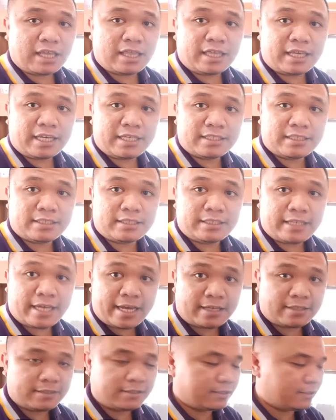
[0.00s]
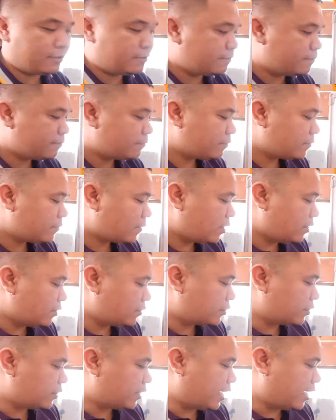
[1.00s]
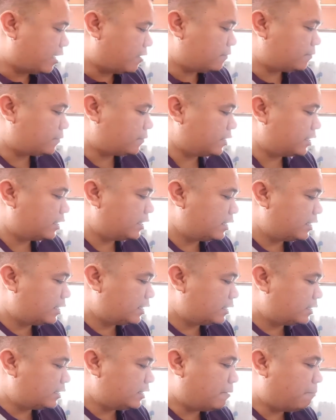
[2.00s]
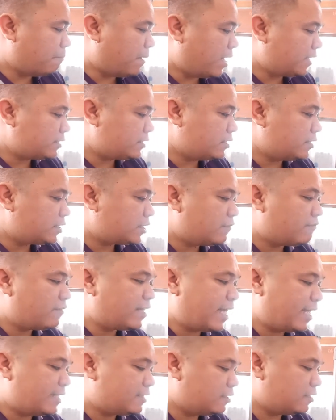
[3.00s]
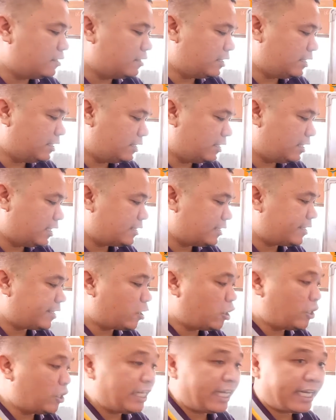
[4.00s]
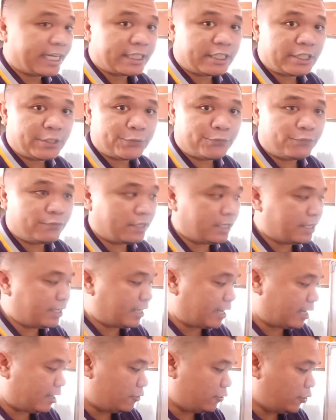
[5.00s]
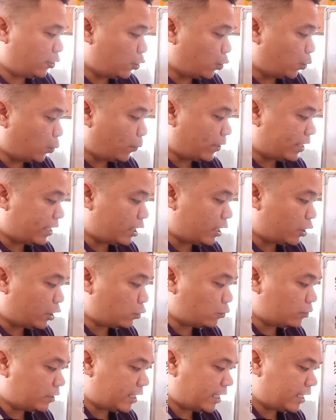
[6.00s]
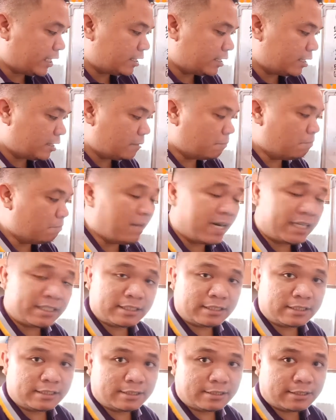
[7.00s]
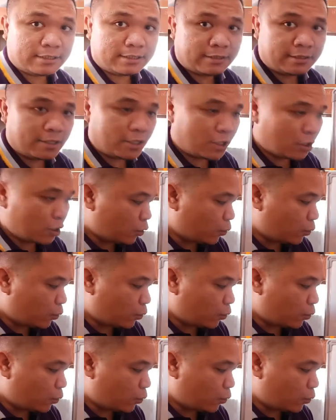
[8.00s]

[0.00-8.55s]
these days. So now, the bottles of gasoline is a collective noun with the unit bottles.